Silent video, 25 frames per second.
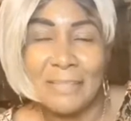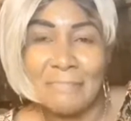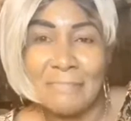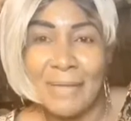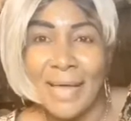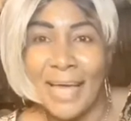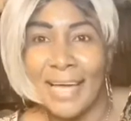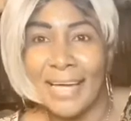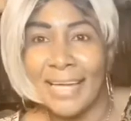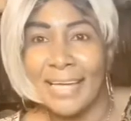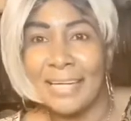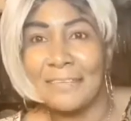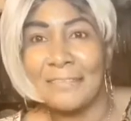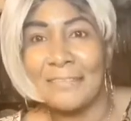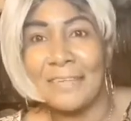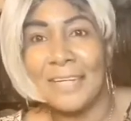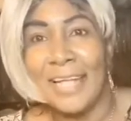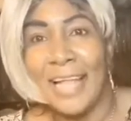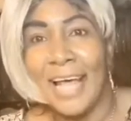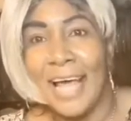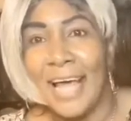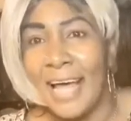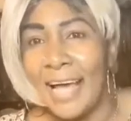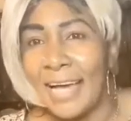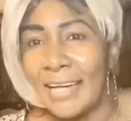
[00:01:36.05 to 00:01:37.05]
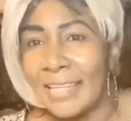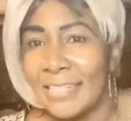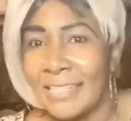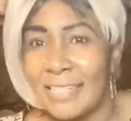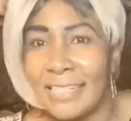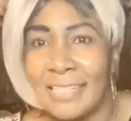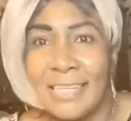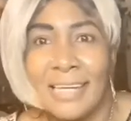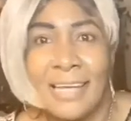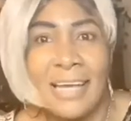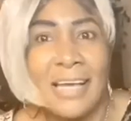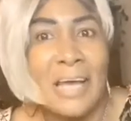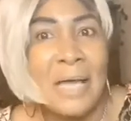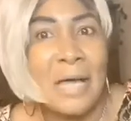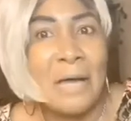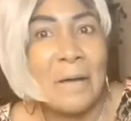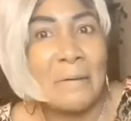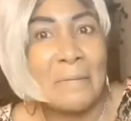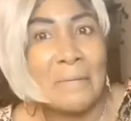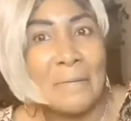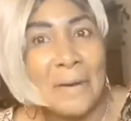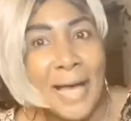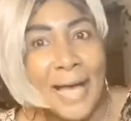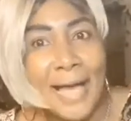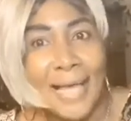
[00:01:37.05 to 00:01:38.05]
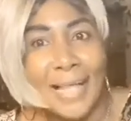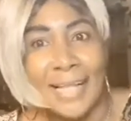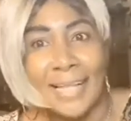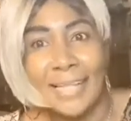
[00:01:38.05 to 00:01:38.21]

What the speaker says: and relax while